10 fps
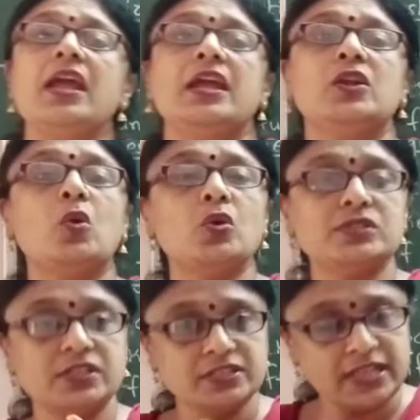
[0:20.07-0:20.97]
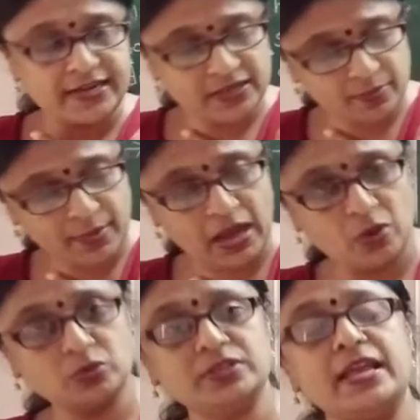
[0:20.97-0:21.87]
it goes inside the
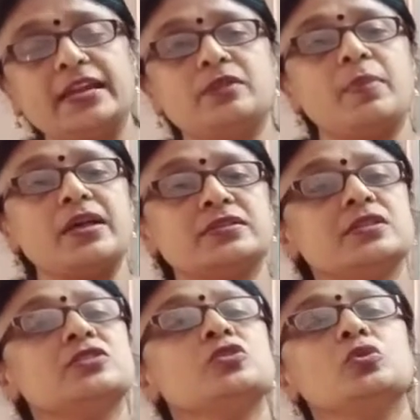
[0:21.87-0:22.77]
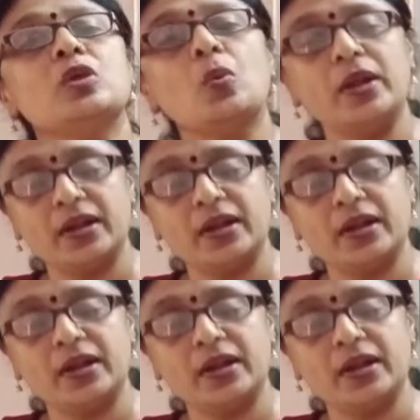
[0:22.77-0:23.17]
mouth, then it passes through the